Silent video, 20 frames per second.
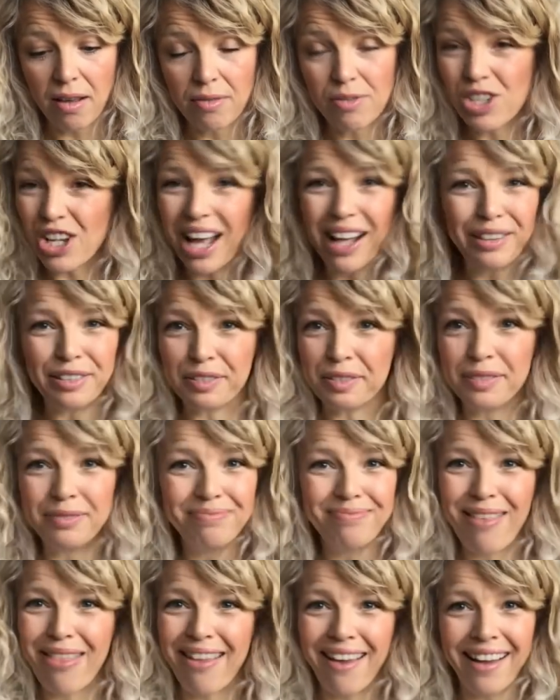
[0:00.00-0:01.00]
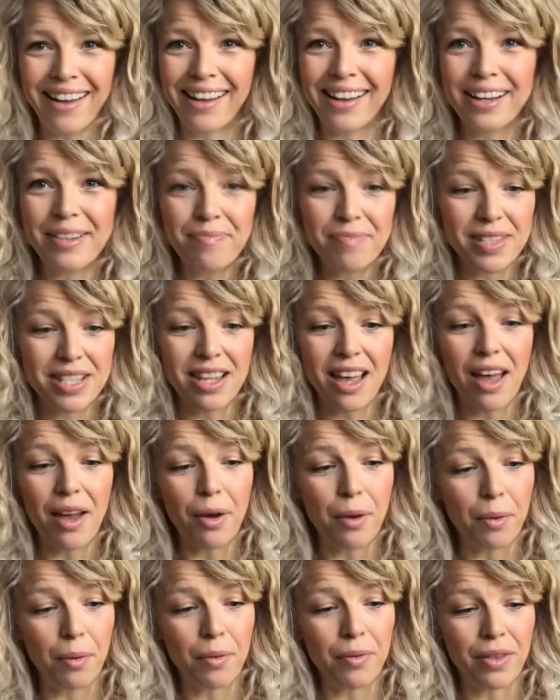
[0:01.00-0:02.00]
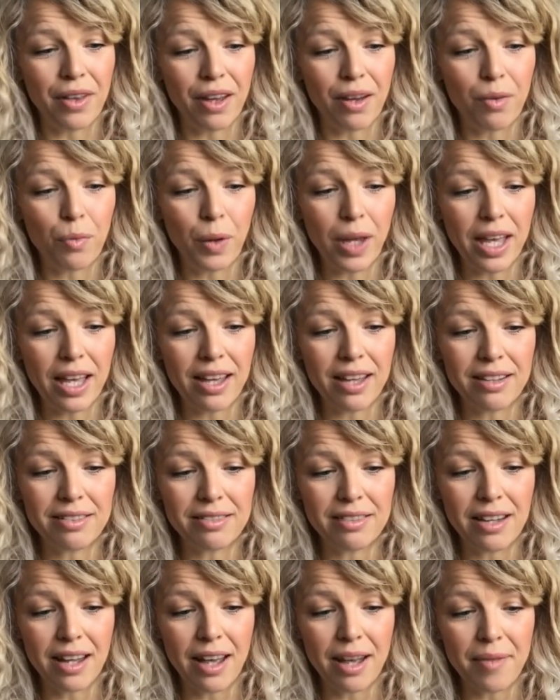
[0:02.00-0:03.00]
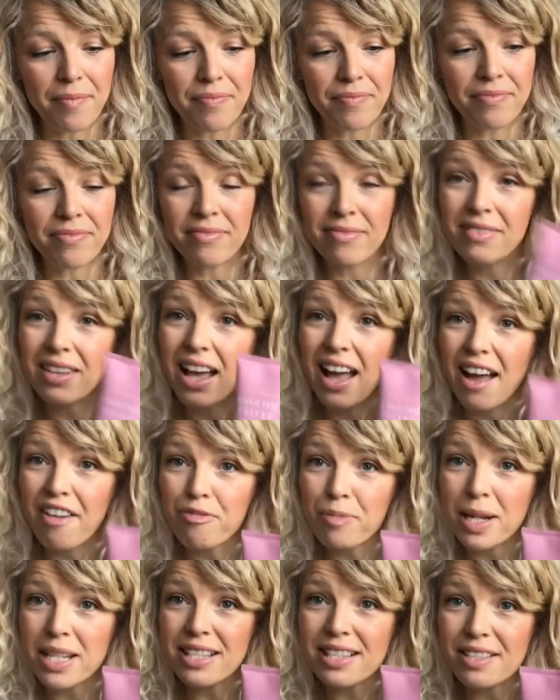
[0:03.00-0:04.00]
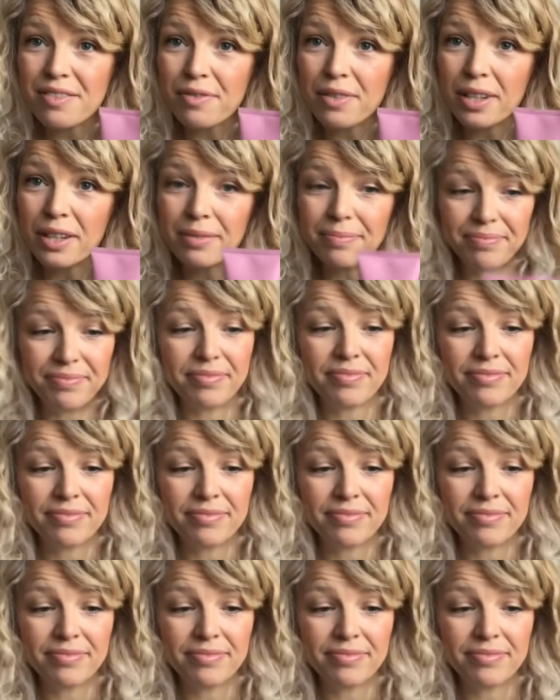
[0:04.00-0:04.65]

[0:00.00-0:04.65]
shelf thing, so that we can have presents for,